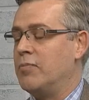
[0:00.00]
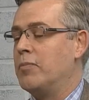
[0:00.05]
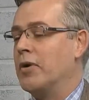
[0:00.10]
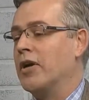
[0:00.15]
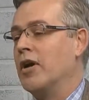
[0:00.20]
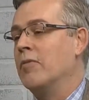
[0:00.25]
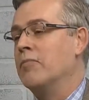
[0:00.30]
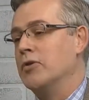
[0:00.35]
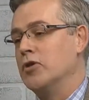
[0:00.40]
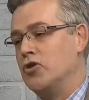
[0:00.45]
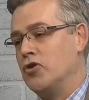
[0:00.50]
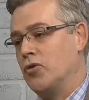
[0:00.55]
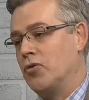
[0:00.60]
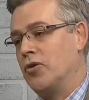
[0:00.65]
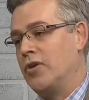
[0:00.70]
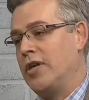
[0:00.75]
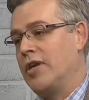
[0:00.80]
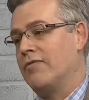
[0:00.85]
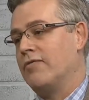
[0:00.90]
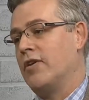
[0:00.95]
but a
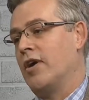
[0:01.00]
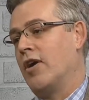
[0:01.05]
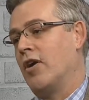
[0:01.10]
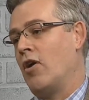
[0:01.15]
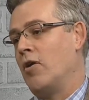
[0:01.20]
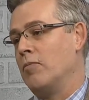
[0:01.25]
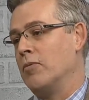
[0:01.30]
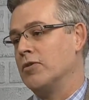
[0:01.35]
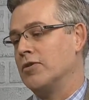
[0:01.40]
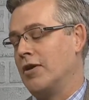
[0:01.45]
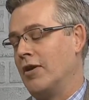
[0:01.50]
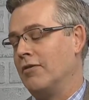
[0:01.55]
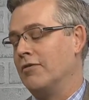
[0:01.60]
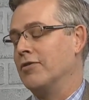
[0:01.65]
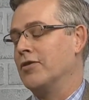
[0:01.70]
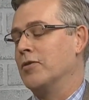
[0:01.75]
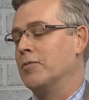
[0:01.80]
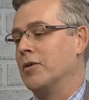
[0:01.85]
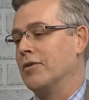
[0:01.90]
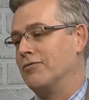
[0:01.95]
majority, if not almost all
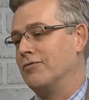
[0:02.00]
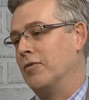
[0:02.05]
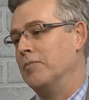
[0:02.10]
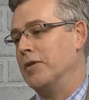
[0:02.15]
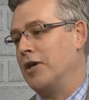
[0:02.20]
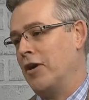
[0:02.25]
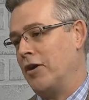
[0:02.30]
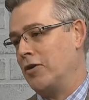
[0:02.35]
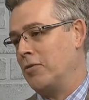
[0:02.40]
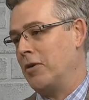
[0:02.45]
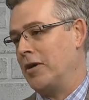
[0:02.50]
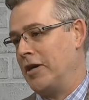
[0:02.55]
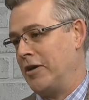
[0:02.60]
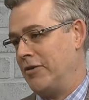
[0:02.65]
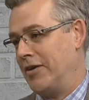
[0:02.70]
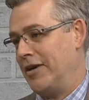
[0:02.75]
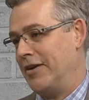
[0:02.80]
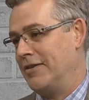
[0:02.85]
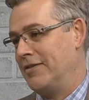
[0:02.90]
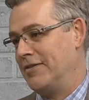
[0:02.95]
of them, are from the Ottawa
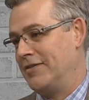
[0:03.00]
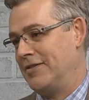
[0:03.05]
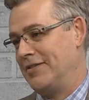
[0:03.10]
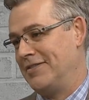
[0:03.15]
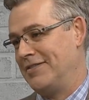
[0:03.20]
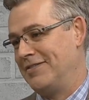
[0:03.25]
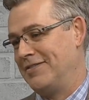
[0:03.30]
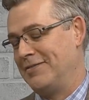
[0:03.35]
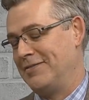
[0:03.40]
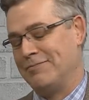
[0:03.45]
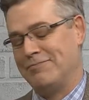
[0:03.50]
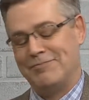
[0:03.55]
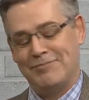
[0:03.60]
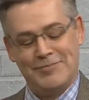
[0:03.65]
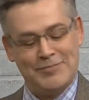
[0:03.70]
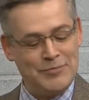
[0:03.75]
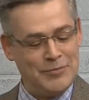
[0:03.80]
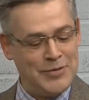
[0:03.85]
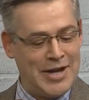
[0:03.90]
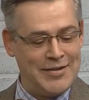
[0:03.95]
area. Even better.
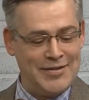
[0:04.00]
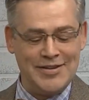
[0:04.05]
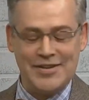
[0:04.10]
I yeah. like